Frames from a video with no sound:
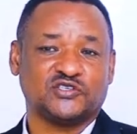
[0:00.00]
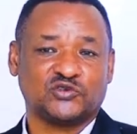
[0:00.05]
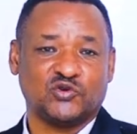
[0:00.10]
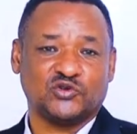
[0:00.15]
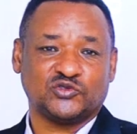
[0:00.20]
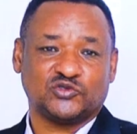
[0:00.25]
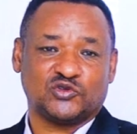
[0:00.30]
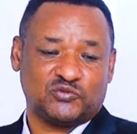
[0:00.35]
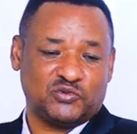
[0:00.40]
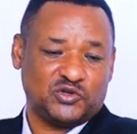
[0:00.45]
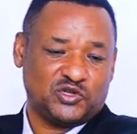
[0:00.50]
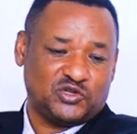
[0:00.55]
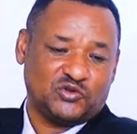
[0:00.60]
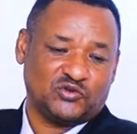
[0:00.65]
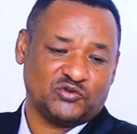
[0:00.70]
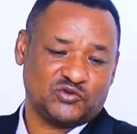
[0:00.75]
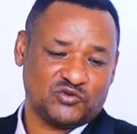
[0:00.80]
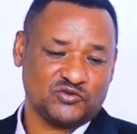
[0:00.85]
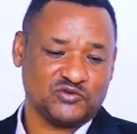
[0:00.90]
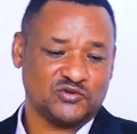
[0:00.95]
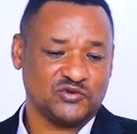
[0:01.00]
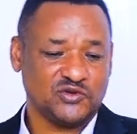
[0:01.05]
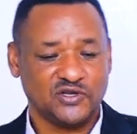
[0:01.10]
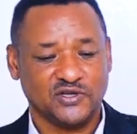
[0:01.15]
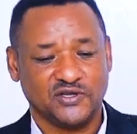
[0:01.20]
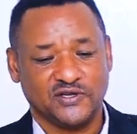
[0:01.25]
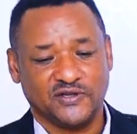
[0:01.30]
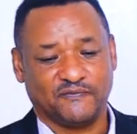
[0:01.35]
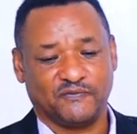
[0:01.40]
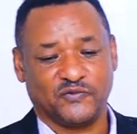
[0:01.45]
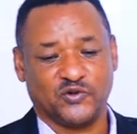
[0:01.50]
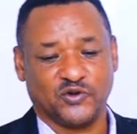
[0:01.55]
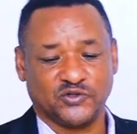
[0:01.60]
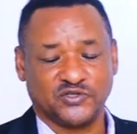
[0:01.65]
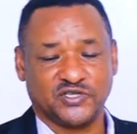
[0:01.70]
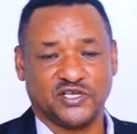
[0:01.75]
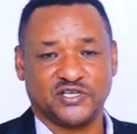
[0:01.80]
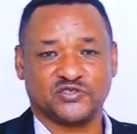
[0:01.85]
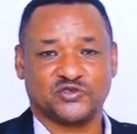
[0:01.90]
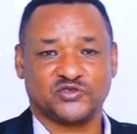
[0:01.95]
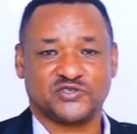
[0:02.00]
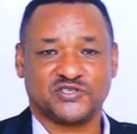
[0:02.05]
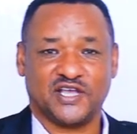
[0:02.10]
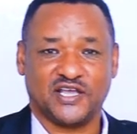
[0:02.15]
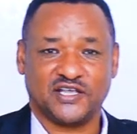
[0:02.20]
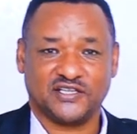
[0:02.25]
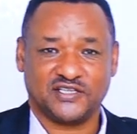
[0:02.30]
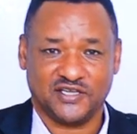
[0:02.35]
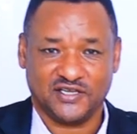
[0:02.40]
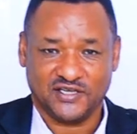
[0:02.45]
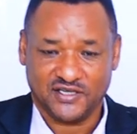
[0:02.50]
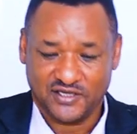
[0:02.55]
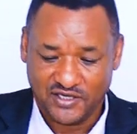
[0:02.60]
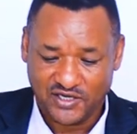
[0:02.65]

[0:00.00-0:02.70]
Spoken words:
contributing to the society.